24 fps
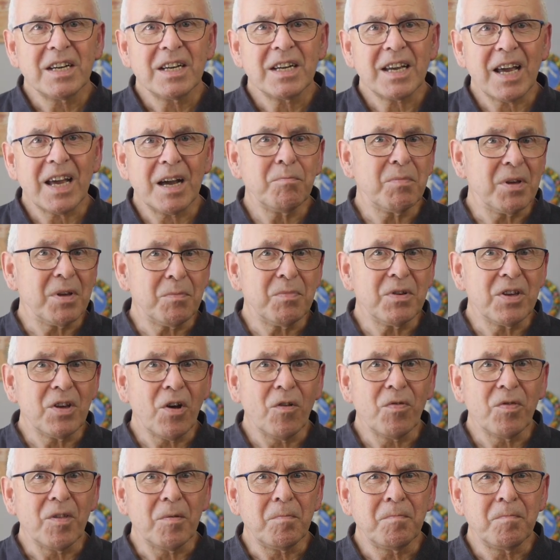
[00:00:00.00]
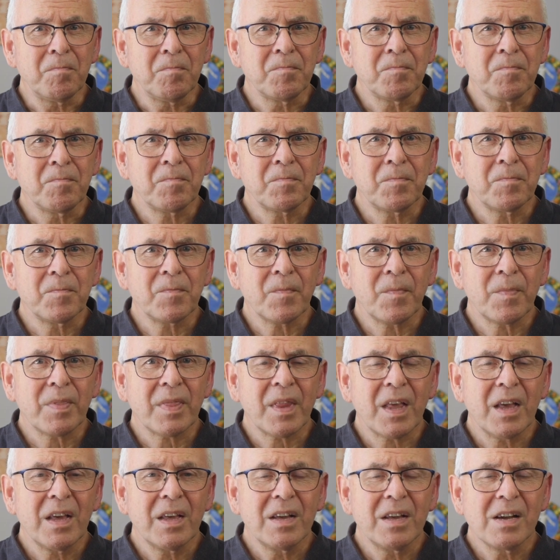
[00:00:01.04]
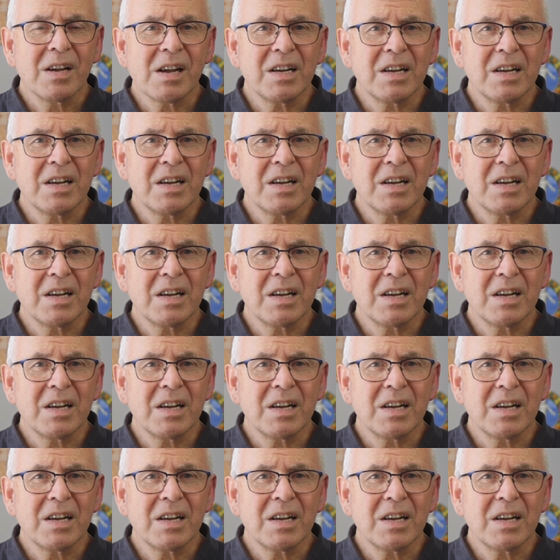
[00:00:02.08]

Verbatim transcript: can be beyond them.